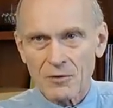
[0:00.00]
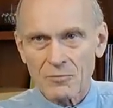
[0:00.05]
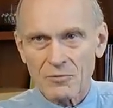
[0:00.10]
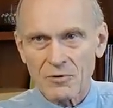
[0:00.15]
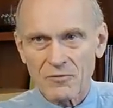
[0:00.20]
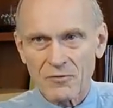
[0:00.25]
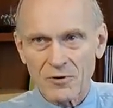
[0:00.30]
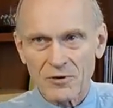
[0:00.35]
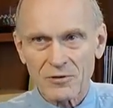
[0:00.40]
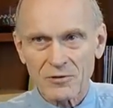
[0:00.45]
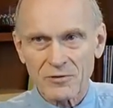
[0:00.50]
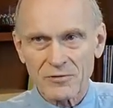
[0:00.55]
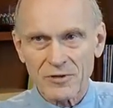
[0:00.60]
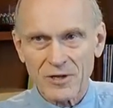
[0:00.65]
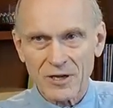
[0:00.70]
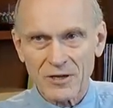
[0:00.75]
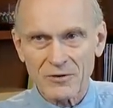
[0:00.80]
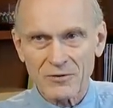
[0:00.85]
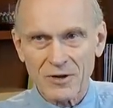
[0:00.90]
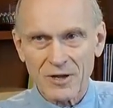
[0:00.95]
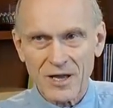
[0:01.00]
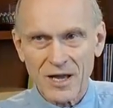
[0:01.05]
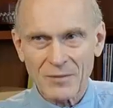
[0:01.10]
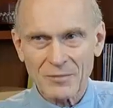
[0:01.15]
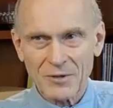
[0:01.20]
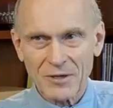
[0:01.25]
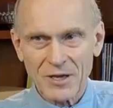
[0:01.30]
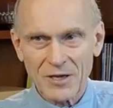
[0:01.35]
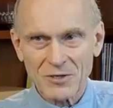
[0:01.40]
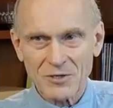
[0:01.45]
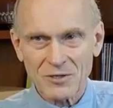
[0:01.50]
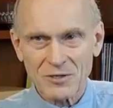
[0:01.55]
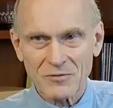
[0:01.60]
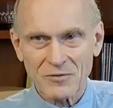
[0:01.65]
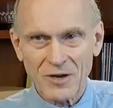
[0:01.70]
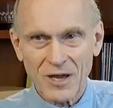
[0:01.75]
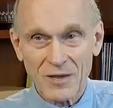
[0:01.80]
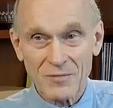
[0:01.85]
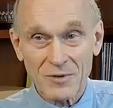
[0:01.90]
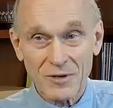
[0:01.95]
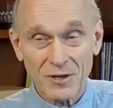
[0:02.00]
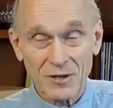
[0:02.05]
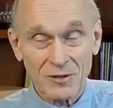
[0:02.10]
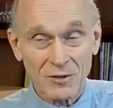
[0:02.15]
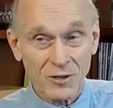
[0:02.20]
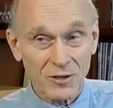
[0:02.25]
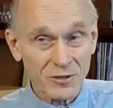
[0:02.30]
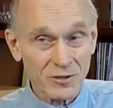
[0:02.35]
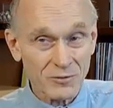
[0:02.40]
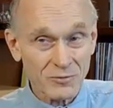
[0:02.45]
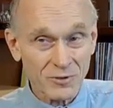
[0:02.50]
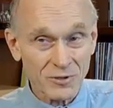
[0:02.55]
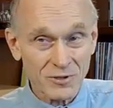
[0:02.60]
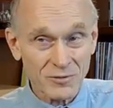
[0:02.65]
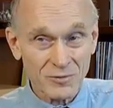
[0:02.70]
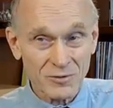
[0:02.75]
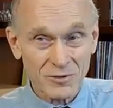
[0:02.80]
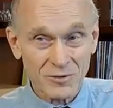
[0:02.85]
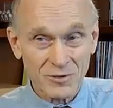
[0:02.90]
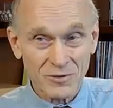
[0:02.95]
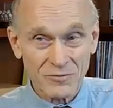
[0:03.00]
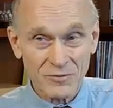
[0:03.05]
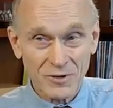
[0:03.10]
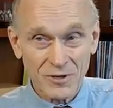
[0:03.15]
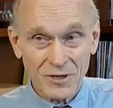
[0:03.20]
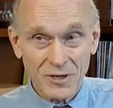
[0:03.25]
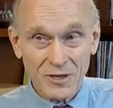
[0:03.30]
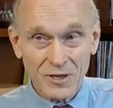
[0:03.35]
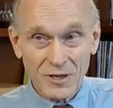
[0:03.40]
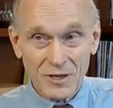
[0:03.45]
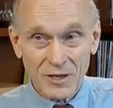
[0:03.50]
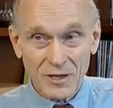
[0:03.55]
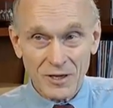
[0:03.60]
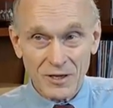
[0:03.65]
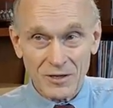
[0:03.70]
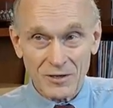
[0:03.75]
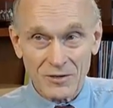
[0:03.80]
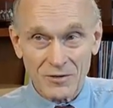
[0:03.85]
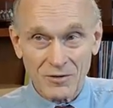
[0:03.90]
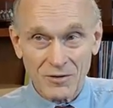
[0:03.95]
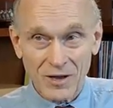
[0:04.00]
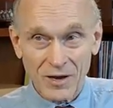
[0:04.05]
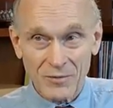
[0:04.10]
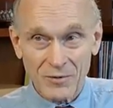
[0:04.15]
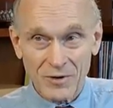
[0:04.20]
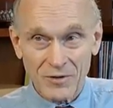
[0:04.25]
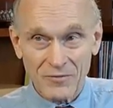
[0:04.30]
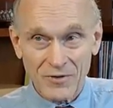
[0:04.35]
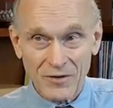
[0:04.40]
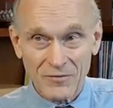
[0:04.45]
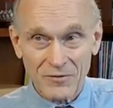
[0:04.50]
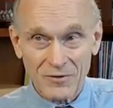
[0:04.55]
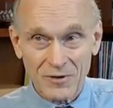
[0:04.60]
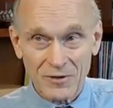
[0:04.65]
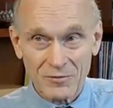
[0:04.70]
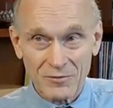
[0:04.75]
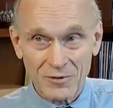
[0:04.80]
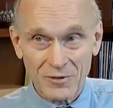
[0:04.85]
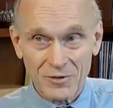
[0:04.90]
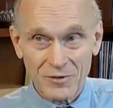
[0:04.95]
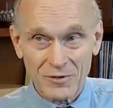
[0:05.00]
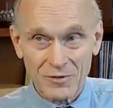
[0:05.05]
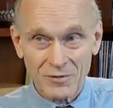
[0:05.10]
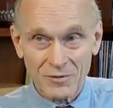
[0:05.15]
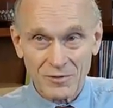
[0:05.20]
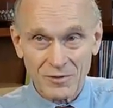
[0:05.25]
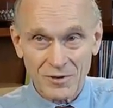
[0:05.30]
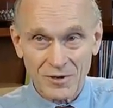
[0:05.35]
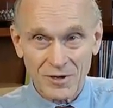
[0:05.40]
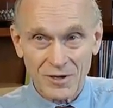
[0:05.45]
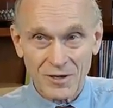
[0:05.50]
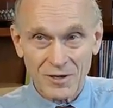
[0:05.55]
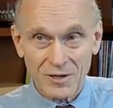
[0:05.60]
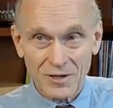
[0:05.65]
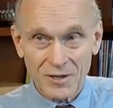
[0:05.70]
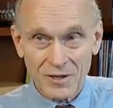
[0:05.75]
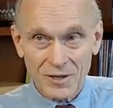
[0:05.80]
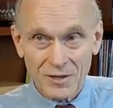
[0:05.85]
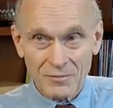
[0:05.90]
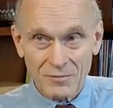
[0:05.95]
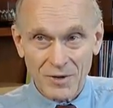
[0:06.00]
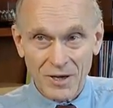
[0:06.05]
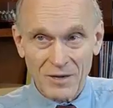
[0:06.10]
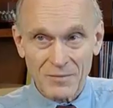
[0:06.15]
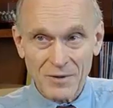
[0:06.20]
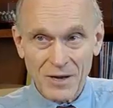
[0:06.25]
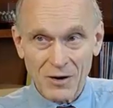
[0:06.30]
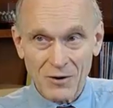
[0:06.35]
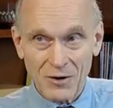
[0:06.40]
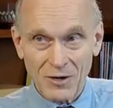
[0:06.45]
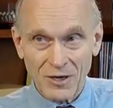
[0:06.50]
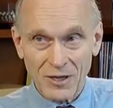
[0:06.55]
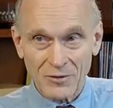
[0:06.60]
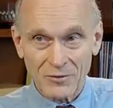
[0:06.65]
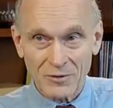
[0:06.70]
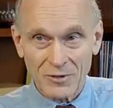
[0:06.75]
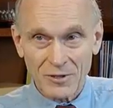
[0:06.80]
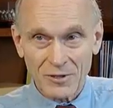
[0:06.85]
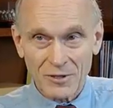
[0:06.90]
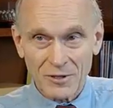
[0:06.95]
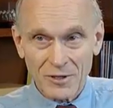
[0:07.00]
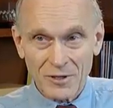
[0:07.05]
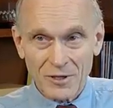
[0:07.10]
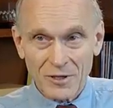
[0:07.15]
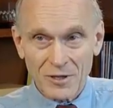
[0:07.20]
Reversal of secondary complications of diabetes also was observed in collaborative efforts with Mike Maurer and others.